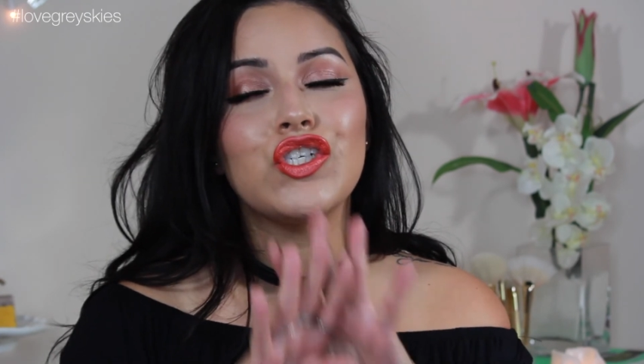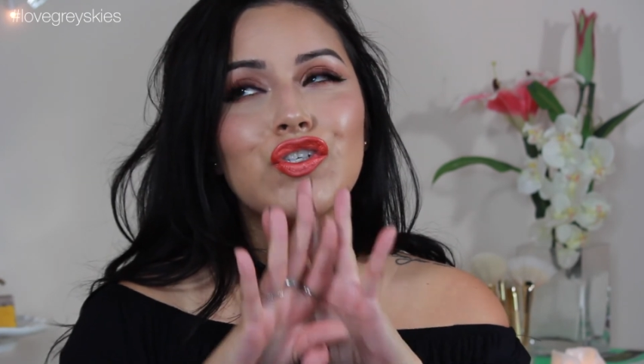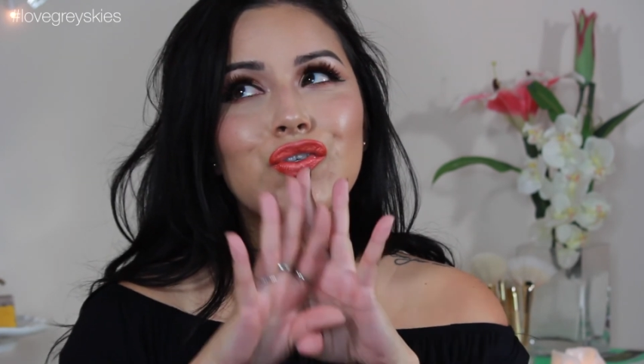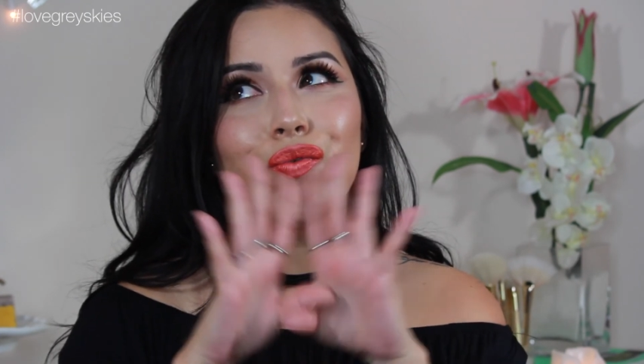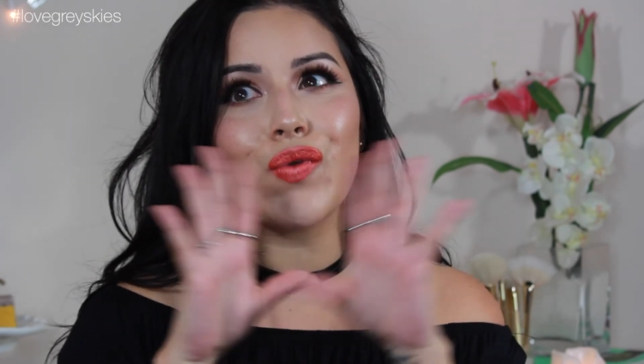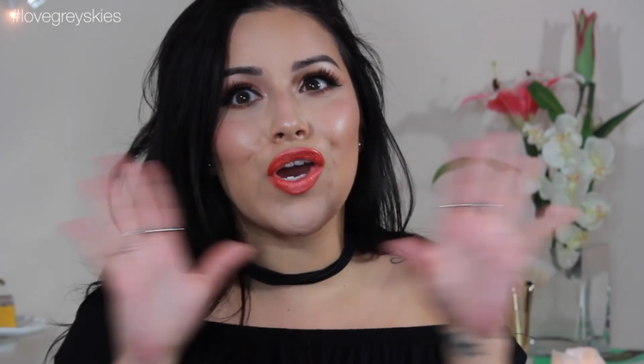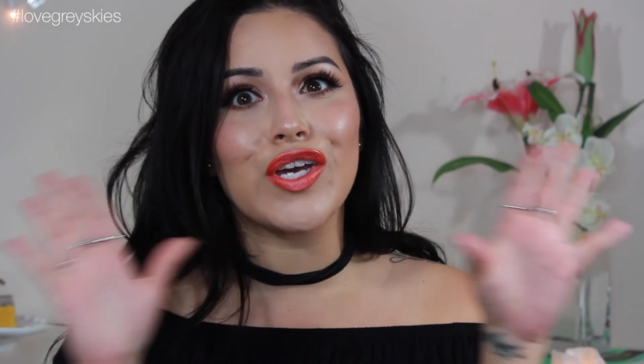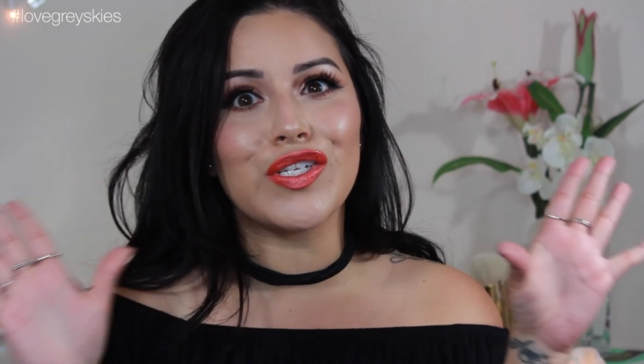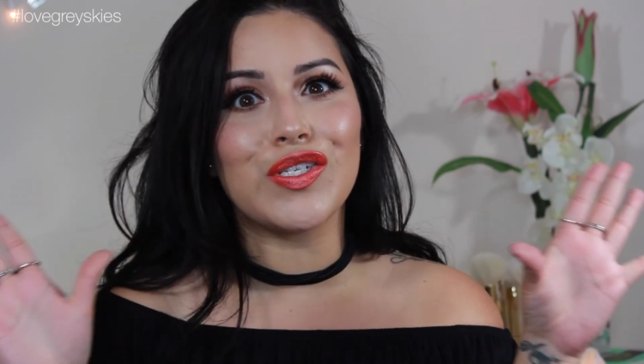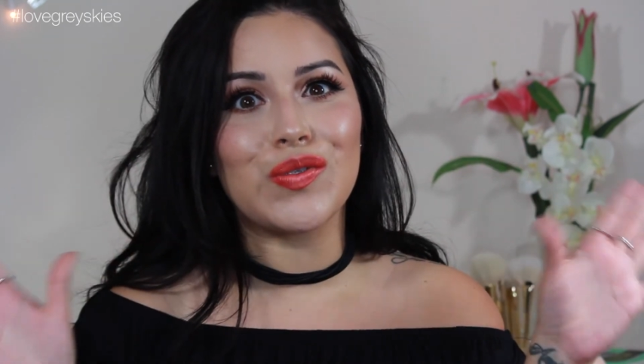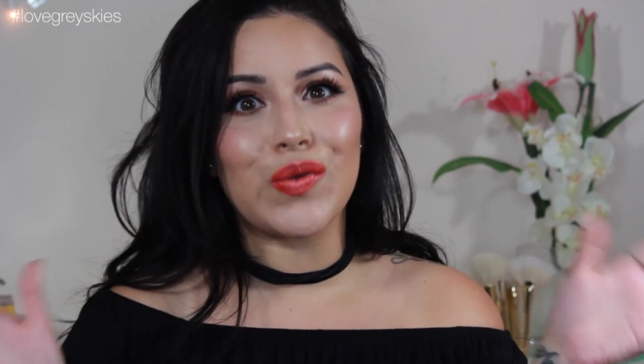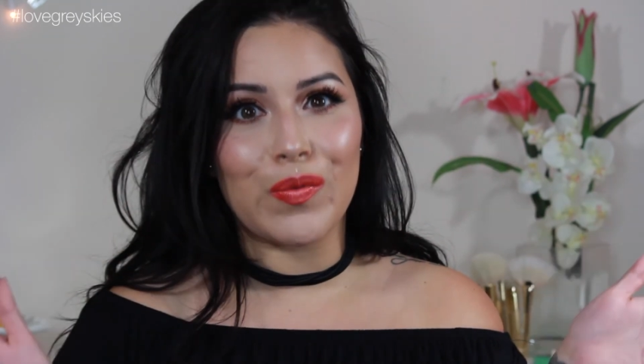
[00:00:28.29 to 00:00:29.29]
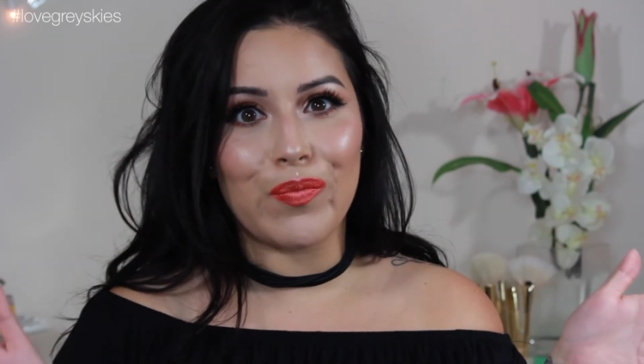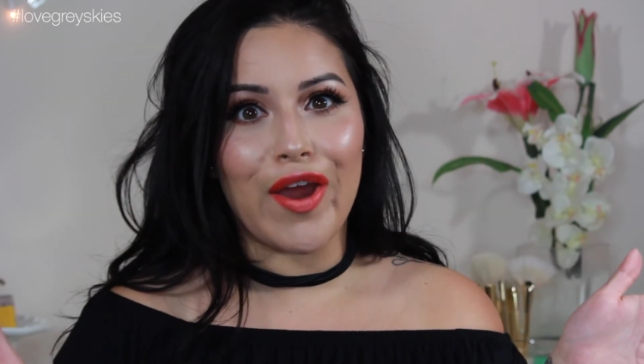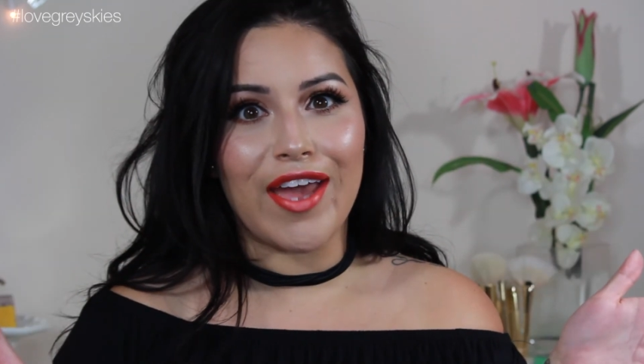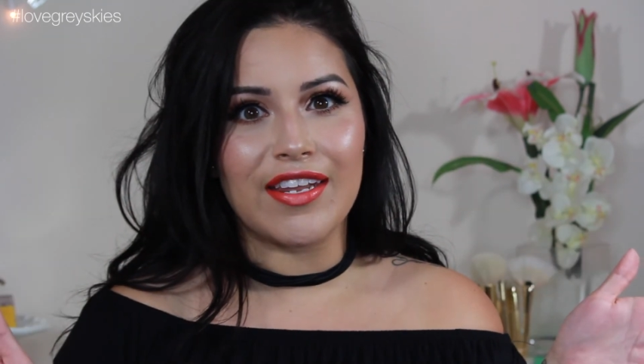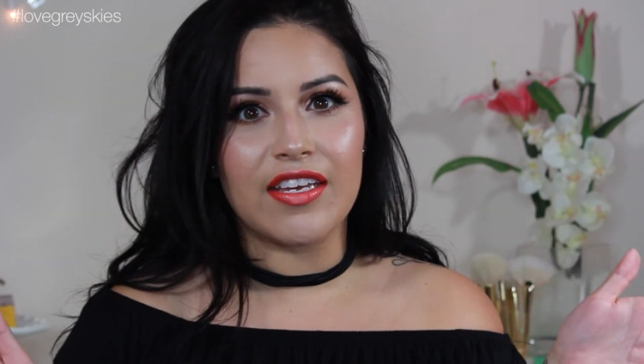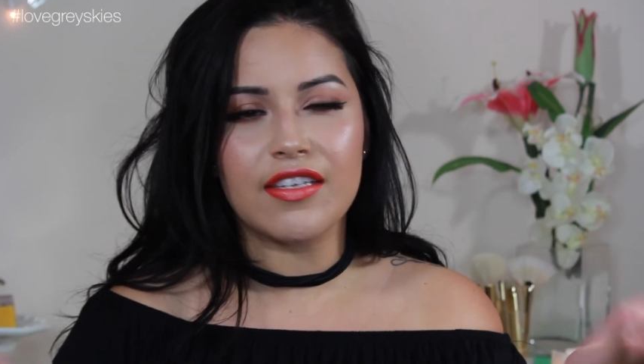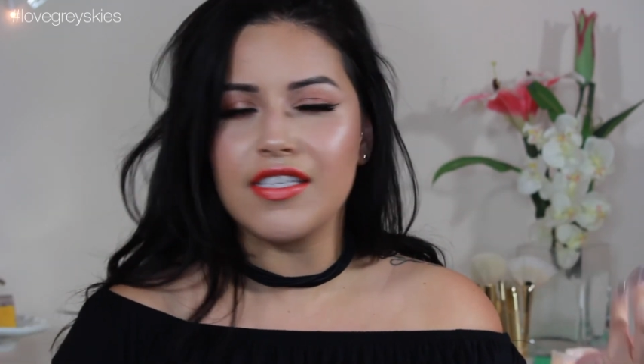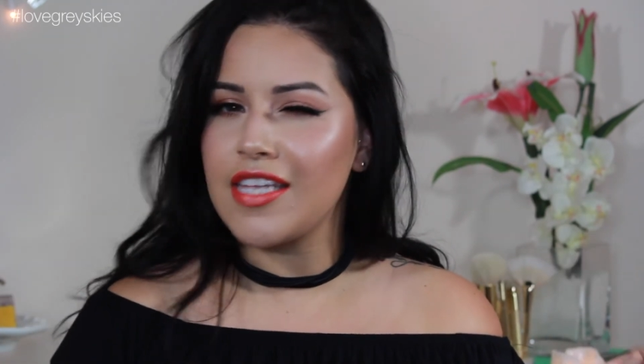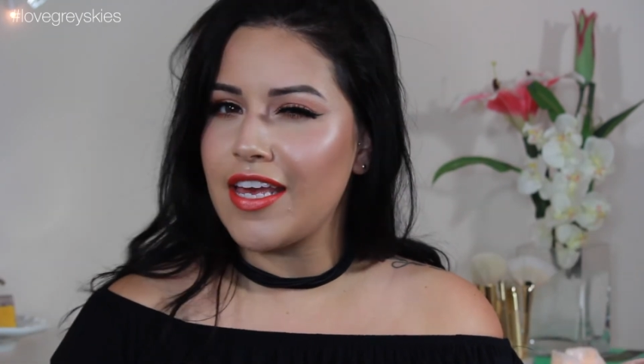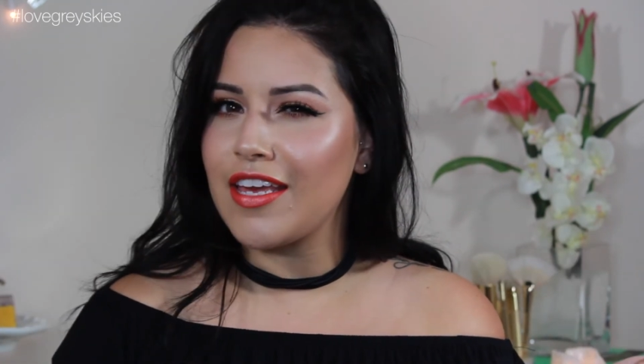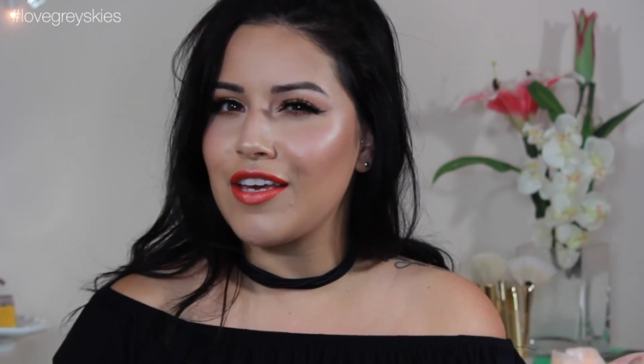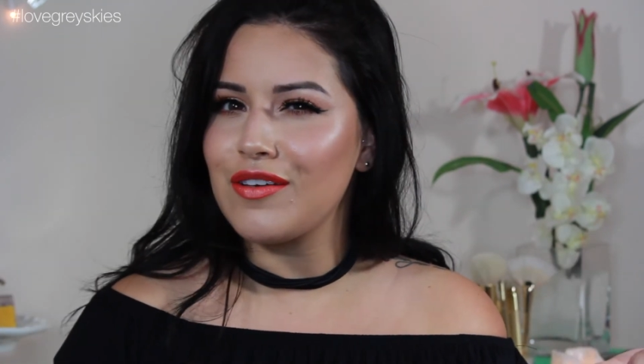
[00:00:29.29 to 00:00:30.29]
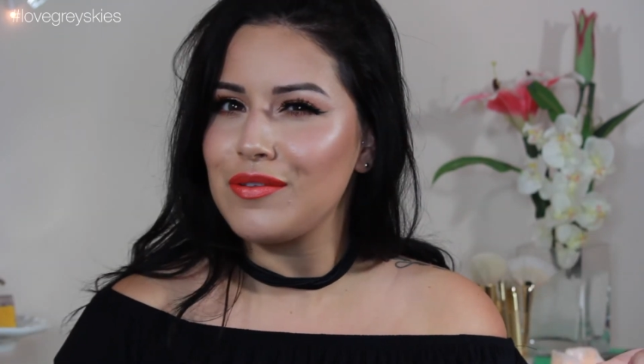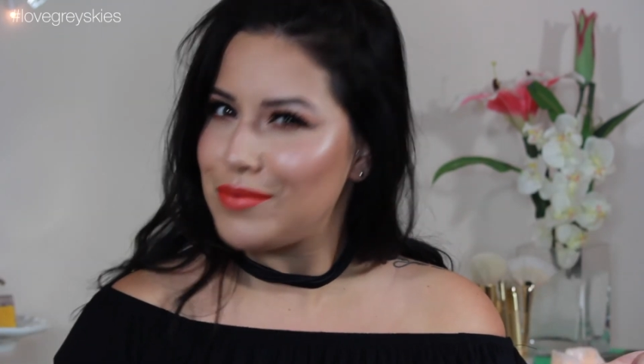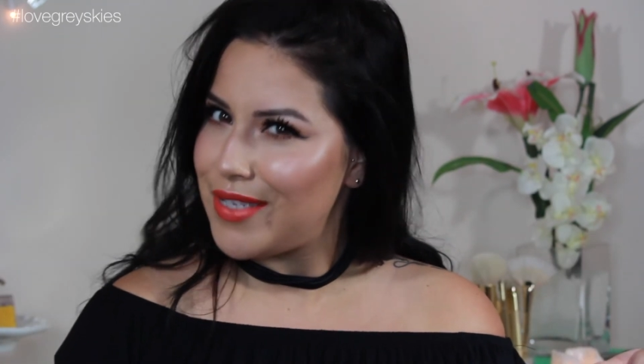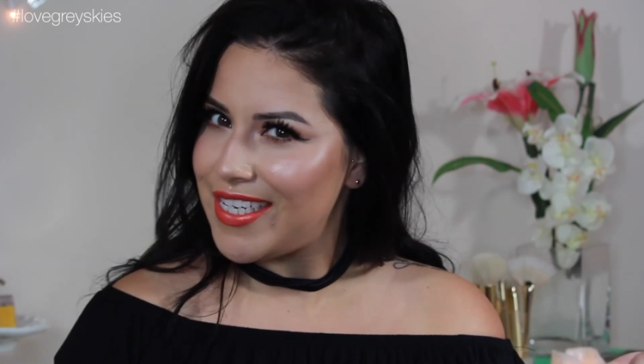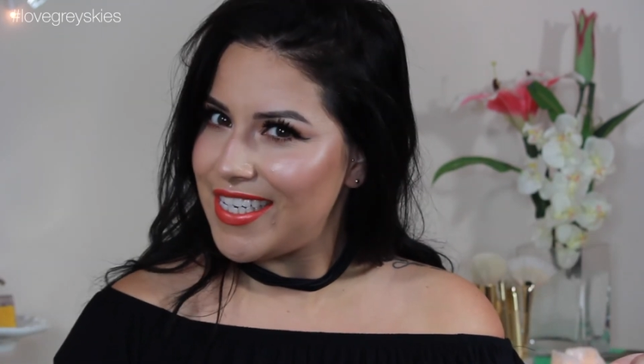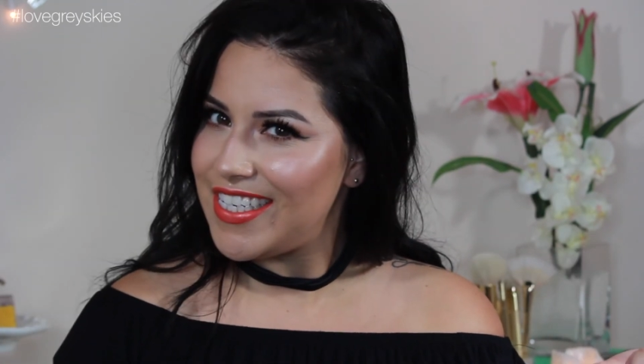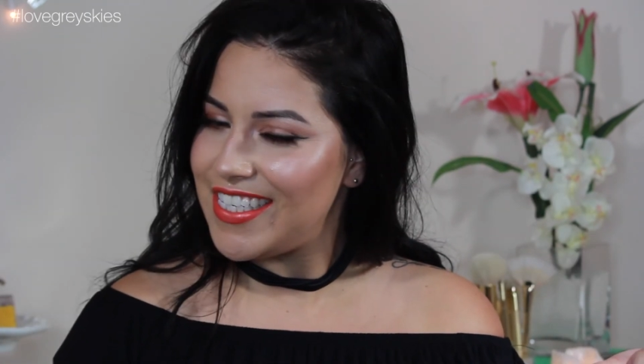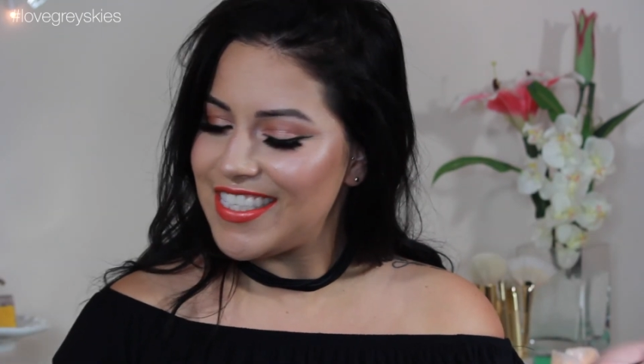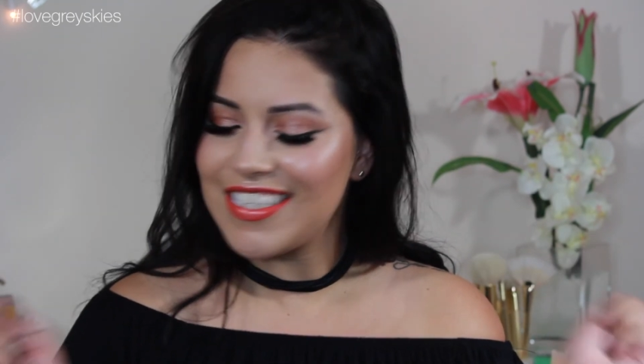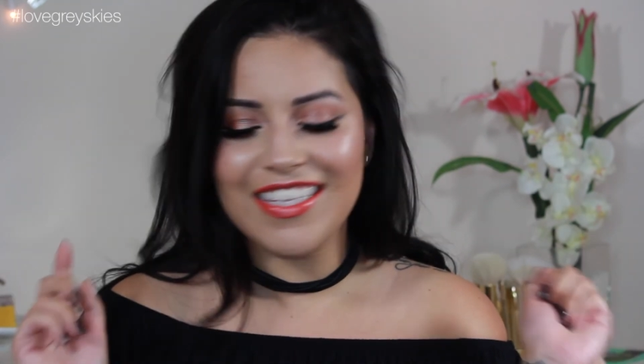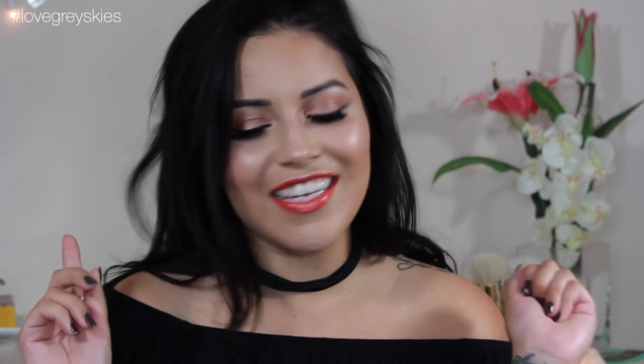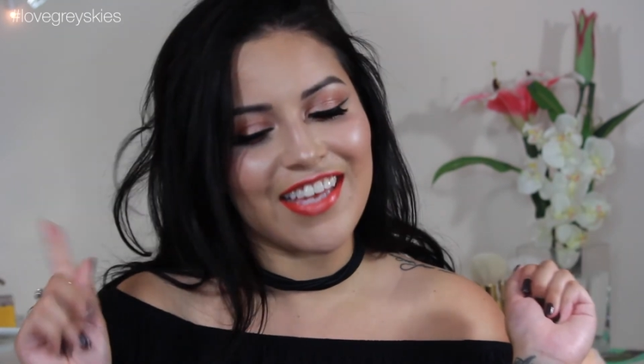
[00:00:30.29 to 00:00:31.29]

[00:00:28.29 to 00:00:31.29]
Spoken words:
drugstore products. Like, what?